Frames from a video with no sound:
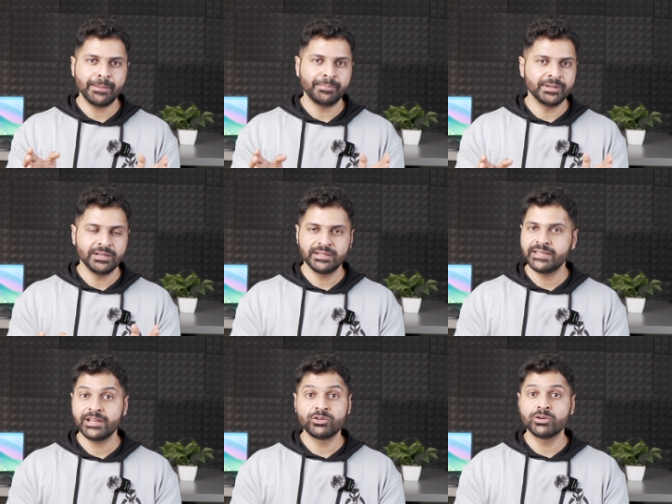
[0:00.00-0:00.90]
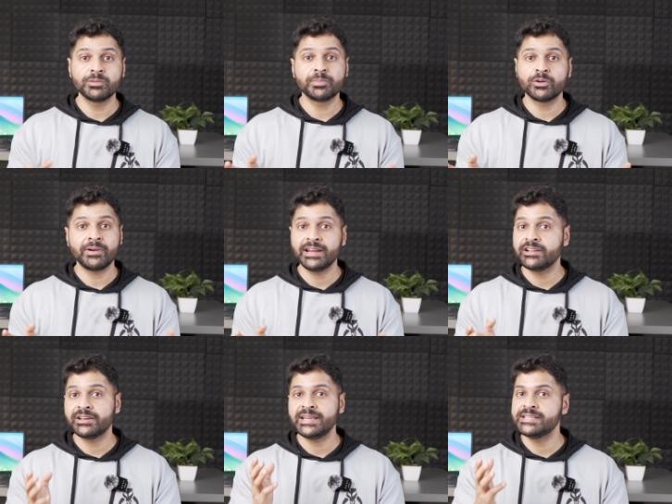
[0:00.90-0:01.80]
Apple, they don't provide
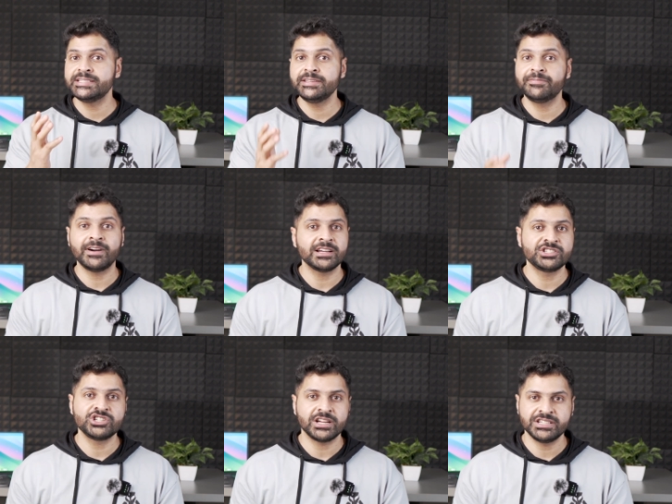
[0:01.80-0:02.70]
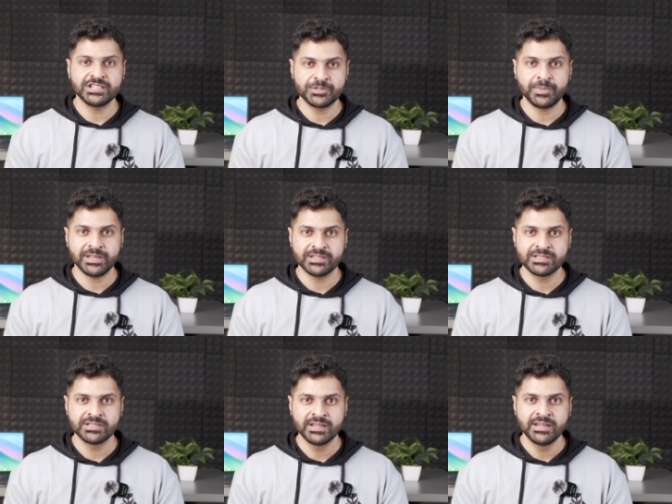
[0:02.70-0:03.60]
crazy fast charging
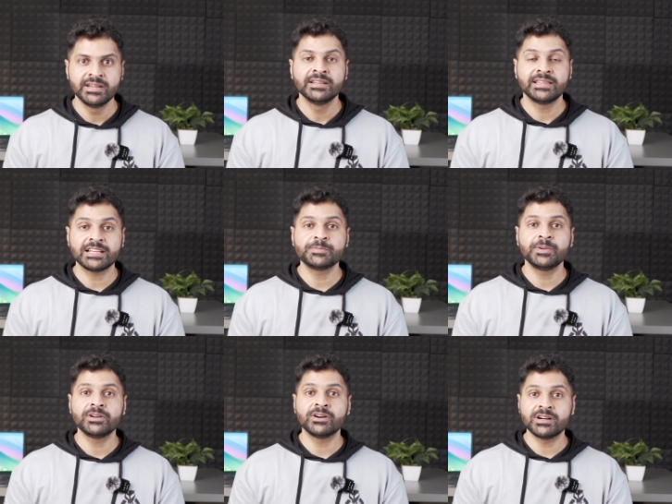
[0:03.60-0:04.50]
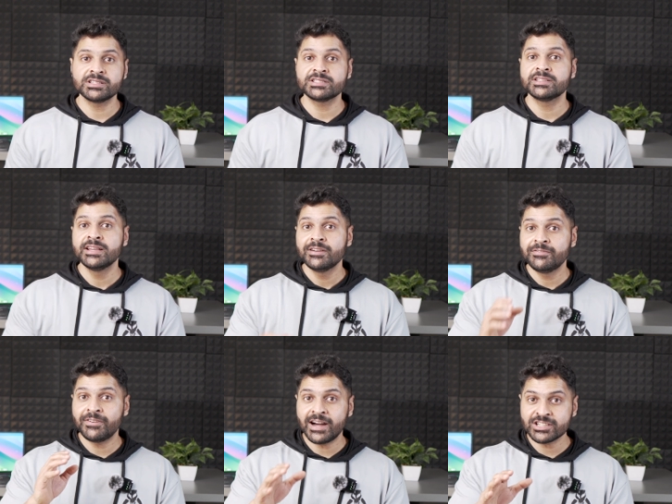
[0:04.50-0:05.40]
speeds. That's because
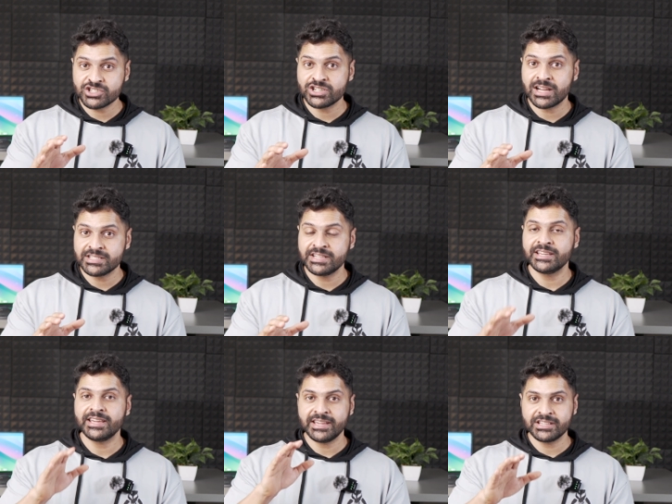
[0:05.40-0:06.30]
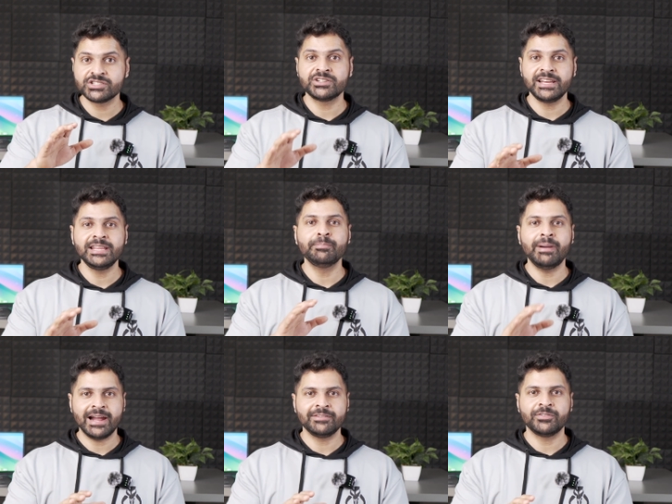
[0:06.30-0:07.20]
fast charging is really
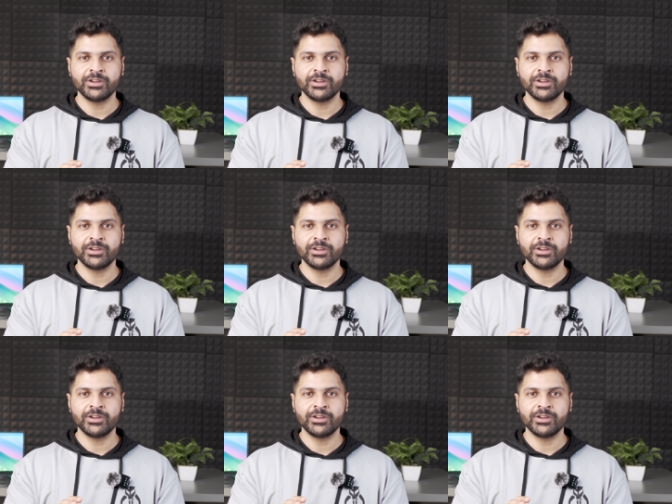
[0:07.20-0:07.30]
bad